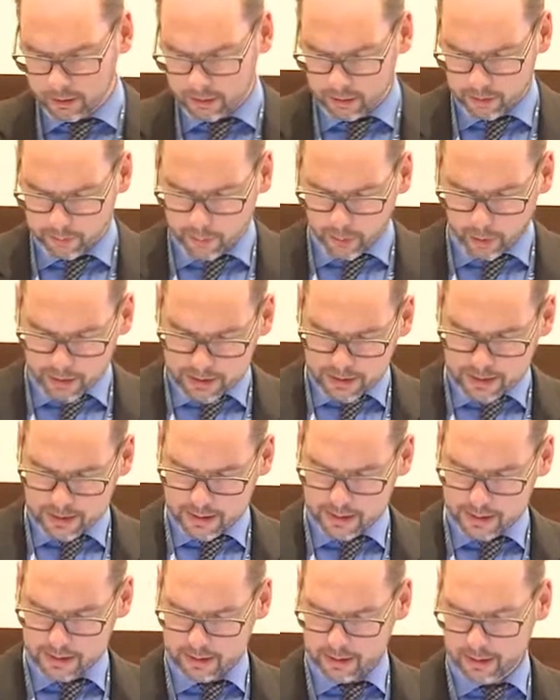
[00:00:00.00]

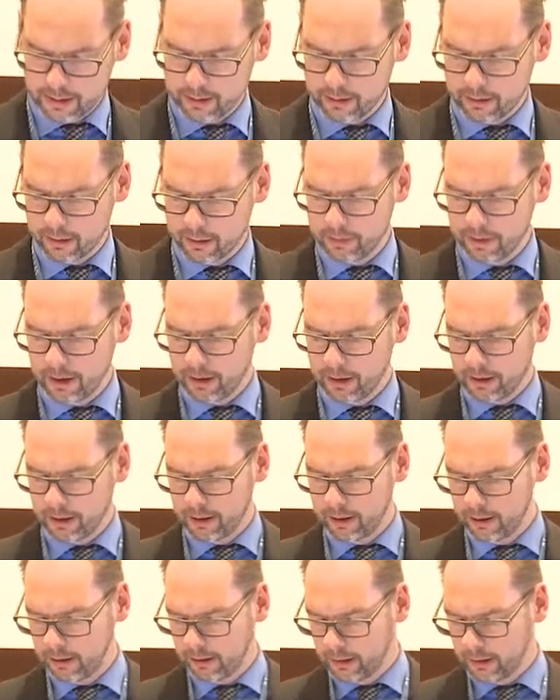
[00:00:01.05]
policies that are behind,
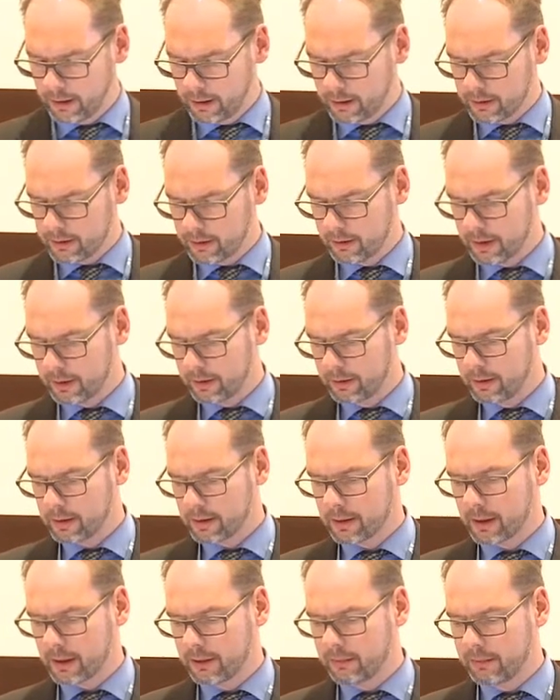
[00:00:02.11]
so that this
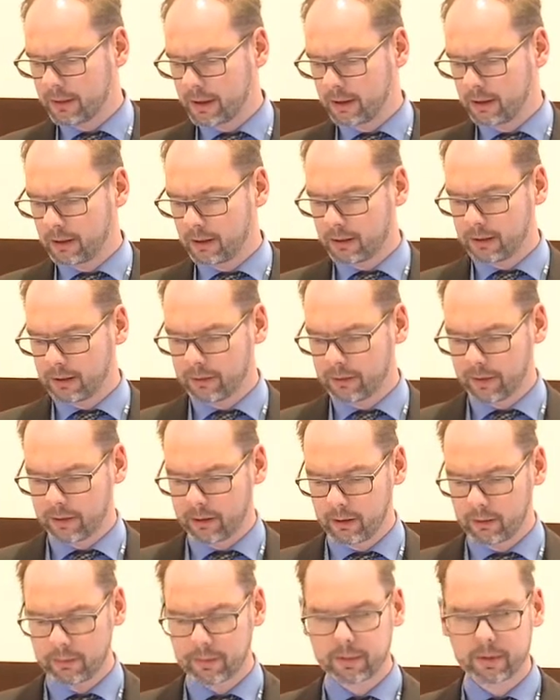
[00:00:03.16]
can be
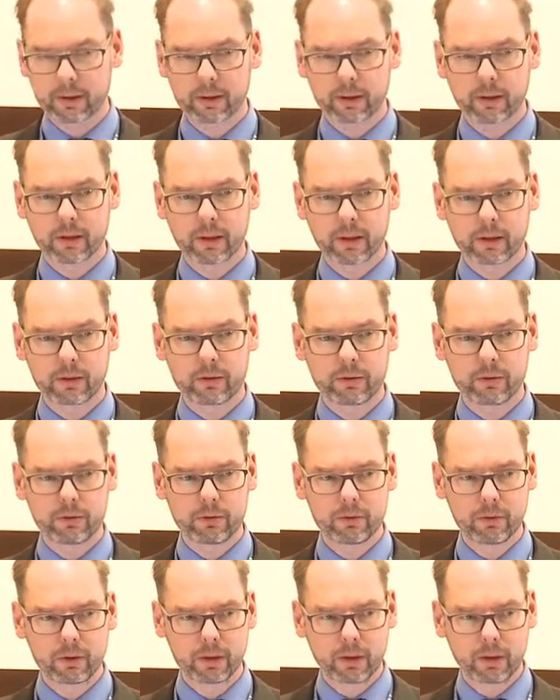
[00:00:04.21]
developed into